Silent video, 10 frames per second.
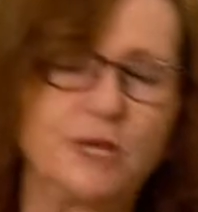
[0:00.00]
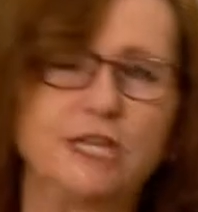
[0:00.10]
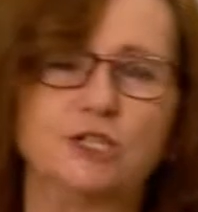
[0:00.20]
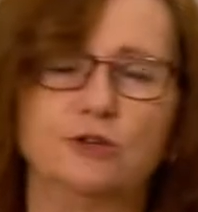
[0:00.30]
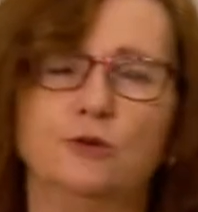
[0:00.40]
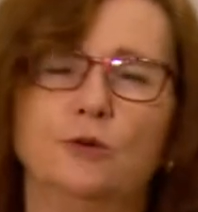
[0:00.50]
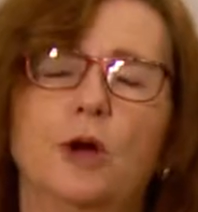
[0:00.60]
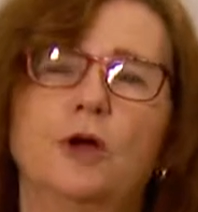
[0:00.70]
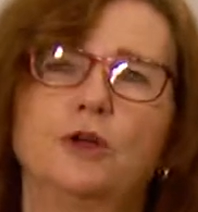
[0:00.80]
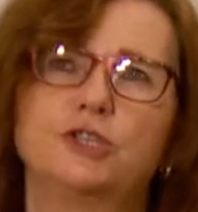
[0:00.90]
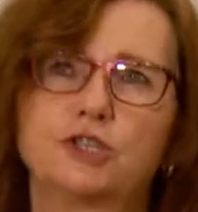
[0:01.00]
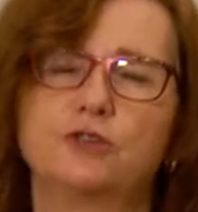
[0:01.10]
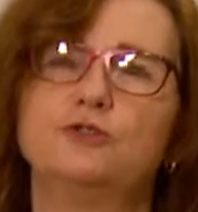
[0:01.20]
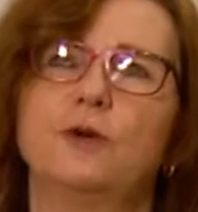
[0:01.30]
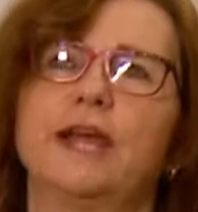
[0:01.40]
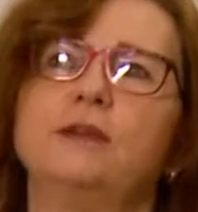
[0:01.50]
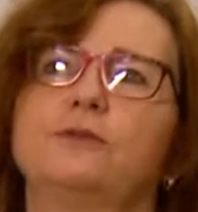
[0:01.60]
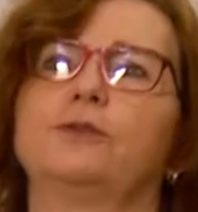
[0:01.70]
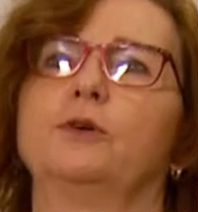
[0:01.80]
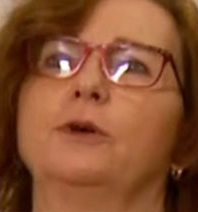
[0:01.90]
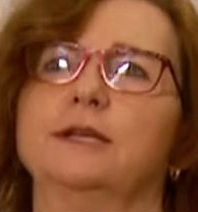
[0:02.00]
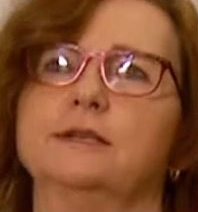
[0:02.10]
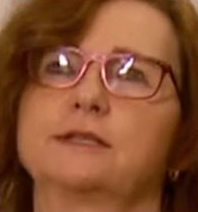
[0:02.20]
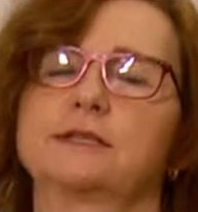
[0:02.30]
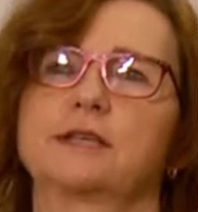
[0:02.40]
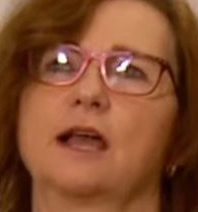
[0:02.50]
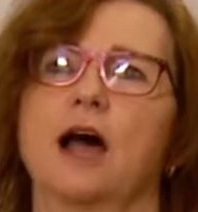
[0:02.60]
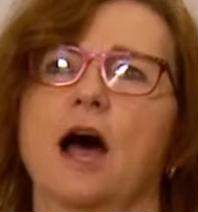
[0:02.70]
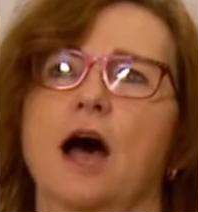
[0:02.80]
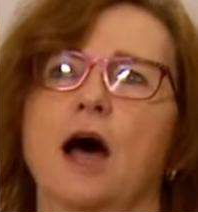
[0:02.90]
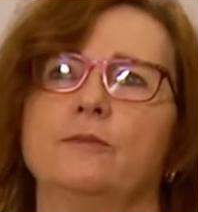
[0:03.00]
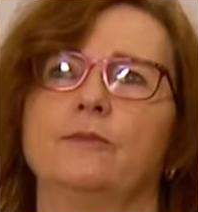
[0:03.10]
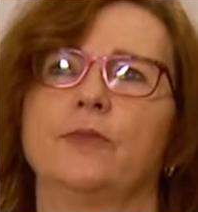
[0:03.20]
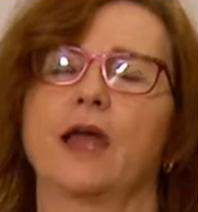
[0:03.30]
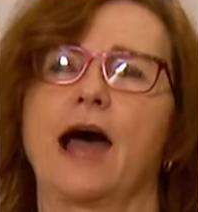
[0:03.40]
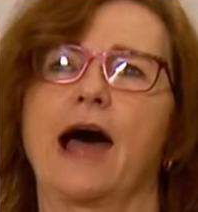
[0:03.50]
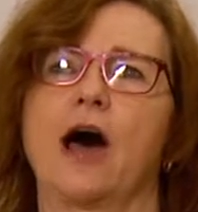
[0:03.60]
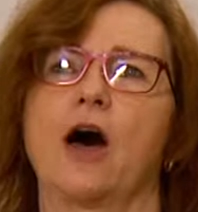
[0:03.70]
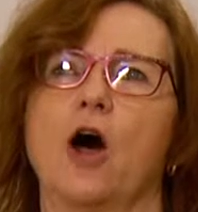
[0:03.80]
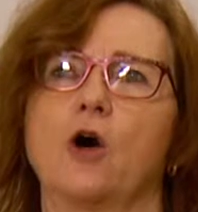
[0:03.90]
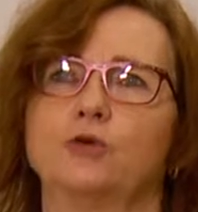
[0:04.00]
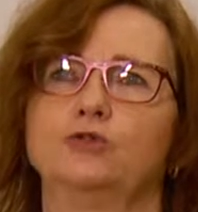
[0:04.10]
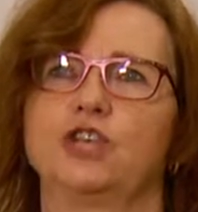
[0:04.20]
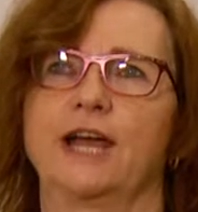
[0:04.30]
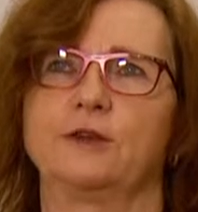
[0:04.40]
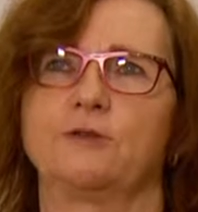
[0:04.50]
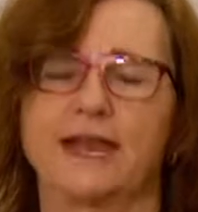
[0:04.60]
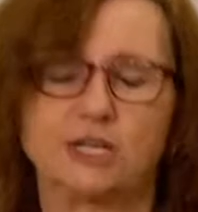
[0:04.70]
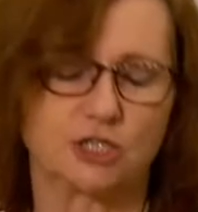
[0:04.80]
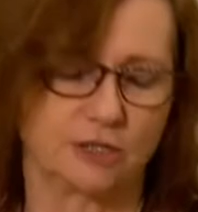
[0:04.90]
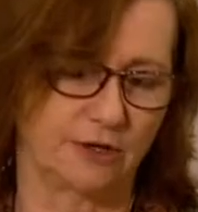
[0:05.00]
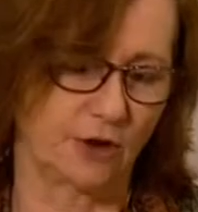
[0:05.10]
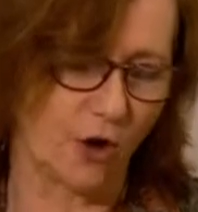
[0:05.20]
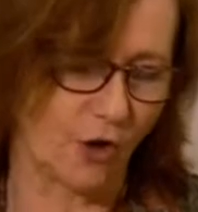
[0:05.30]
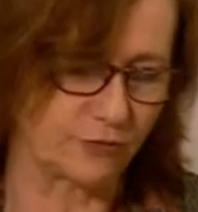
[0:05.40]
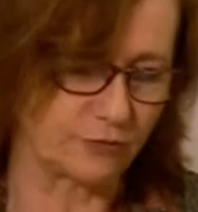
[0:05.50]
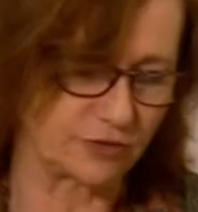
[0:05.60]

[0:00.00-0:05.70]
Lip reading: we do to influence our whole generation of